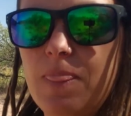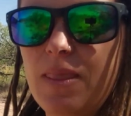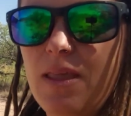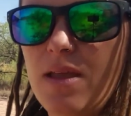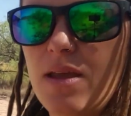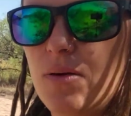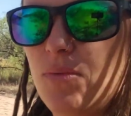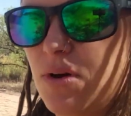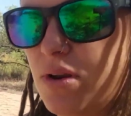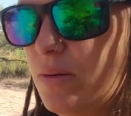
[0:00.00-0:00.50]

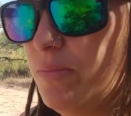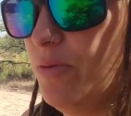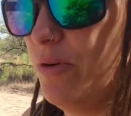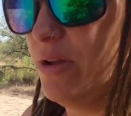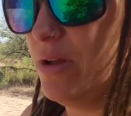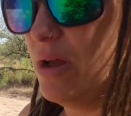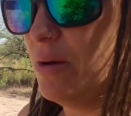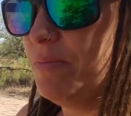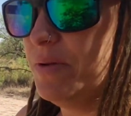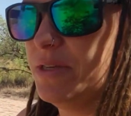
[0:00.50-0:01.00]
I want to
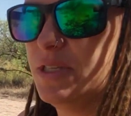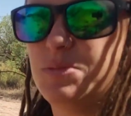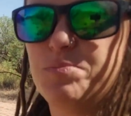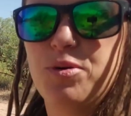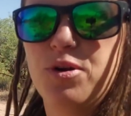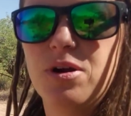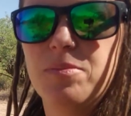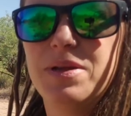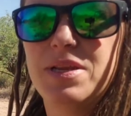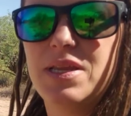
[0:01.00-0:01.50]
bring up is
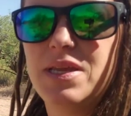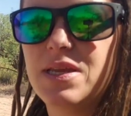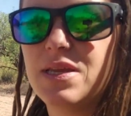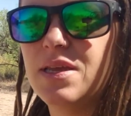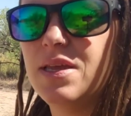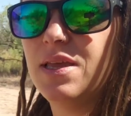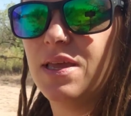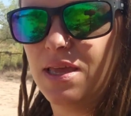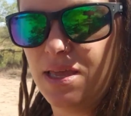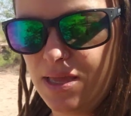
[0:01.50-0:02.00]
permitting,
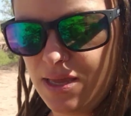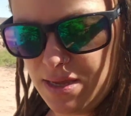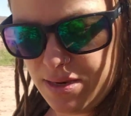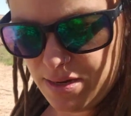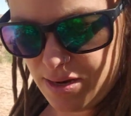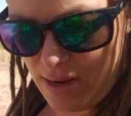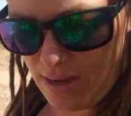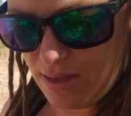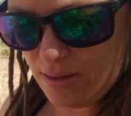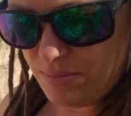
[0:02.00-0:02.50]
and
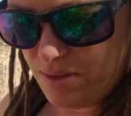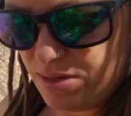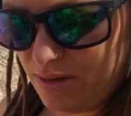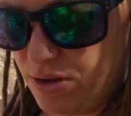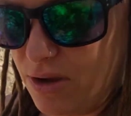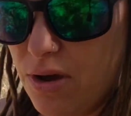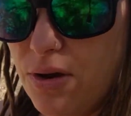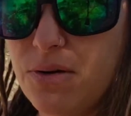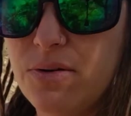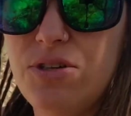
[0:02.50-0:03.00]
I am in
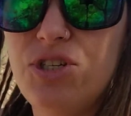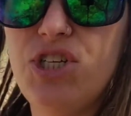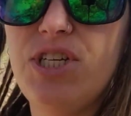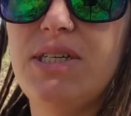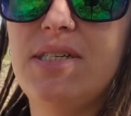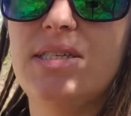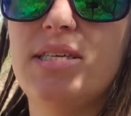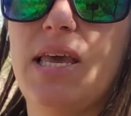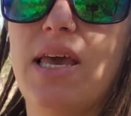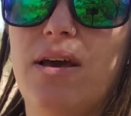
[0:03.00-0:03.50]

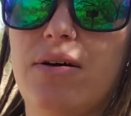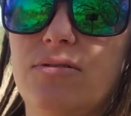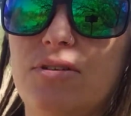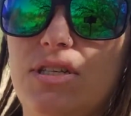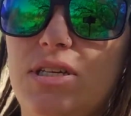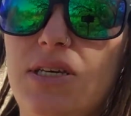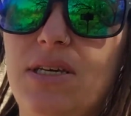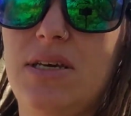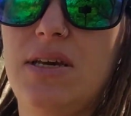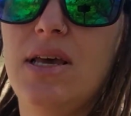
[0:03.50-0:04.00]
Cochise
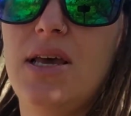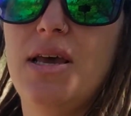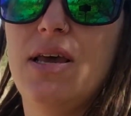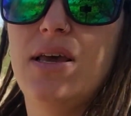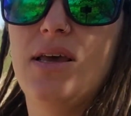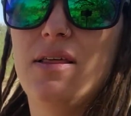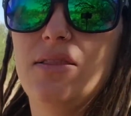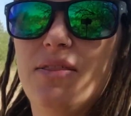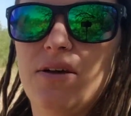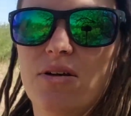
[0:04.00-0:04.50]
County.
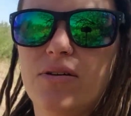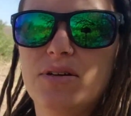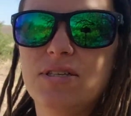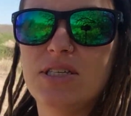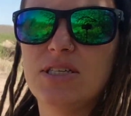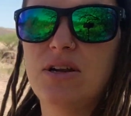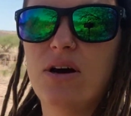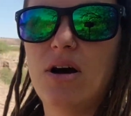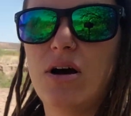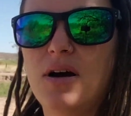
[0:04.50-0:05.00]
There is
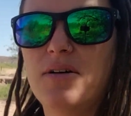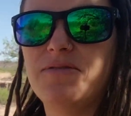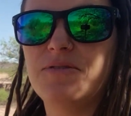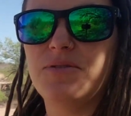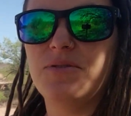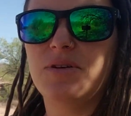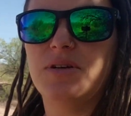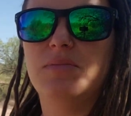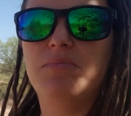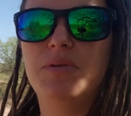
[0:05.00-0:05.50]
an
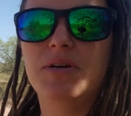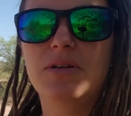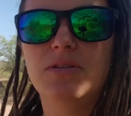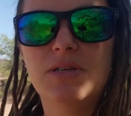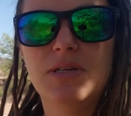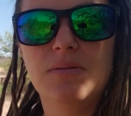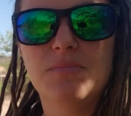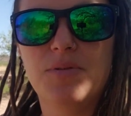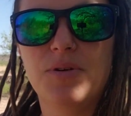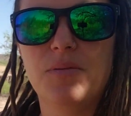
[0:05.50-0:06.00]
off-grid
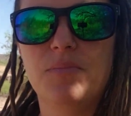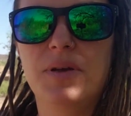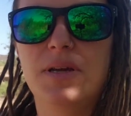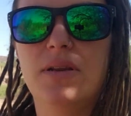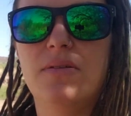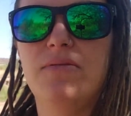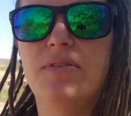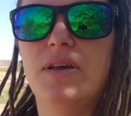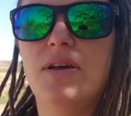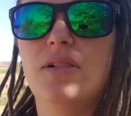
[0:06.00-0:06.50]
building permit
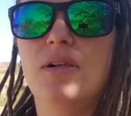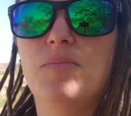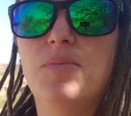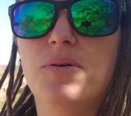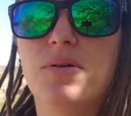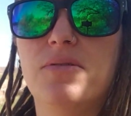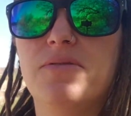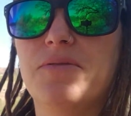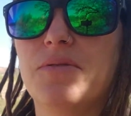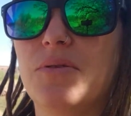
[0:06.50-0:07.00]

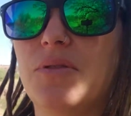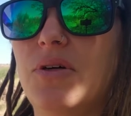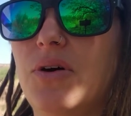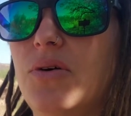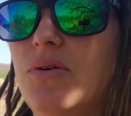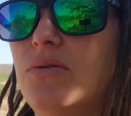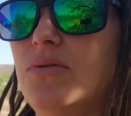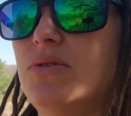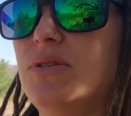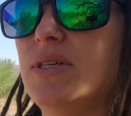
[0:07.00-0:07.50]
available for
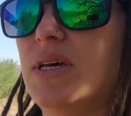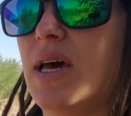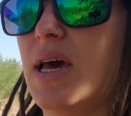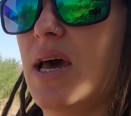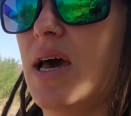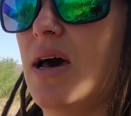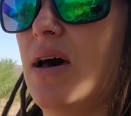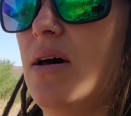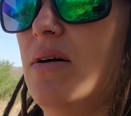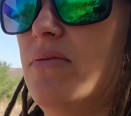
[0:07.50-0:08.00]
those that
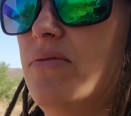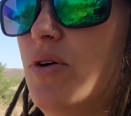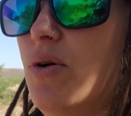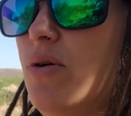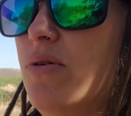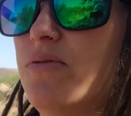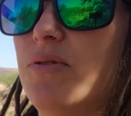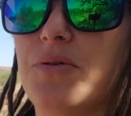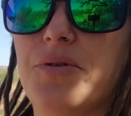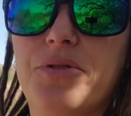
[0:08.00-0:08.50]
have
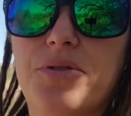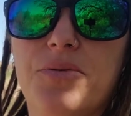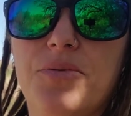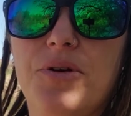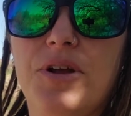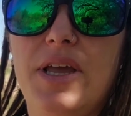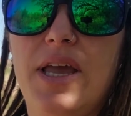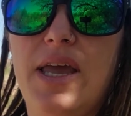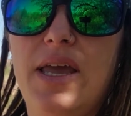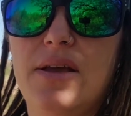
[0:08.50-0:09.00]
over
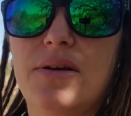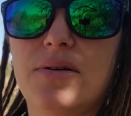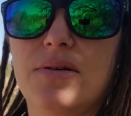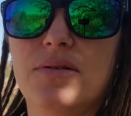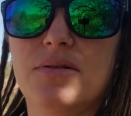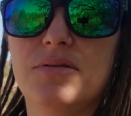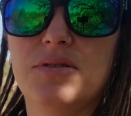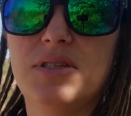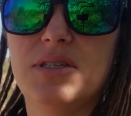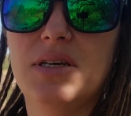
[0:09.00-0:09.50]
3
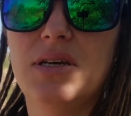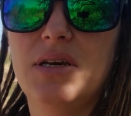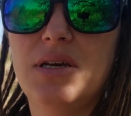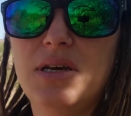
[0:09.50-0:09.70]
acres.